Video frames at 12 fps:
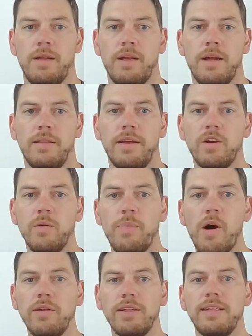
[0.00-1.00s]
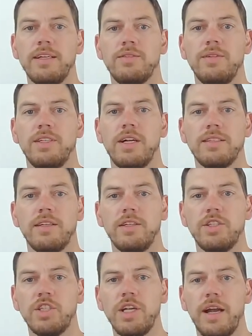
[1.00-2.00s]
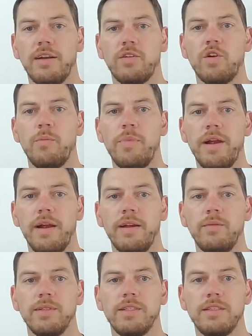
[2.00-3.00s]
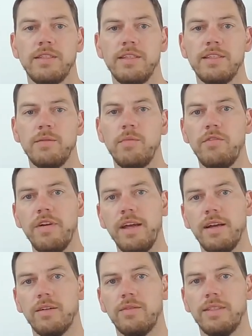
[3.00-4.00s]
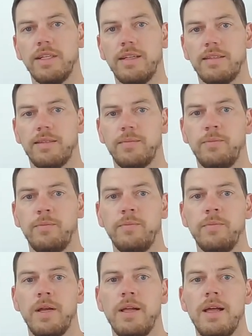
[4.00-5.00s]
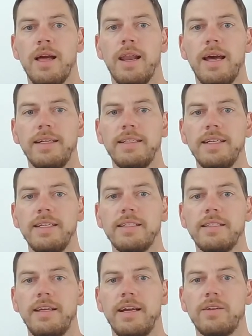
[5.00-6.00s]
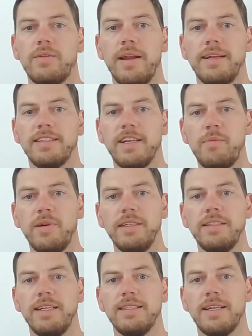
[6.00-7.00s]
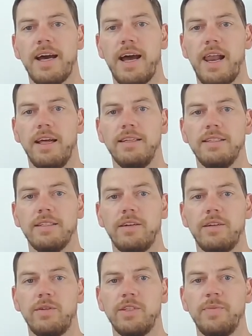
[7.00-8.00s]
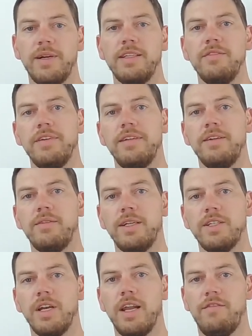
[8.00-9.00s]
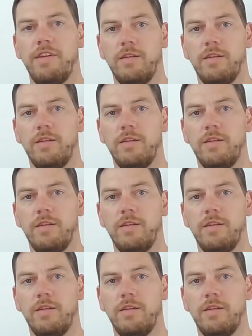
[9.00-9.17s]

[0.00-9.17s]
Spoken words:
The component test results are not shared or compared with the system or vehicle results. Like this, they are creating separate test islands on a respective integration level.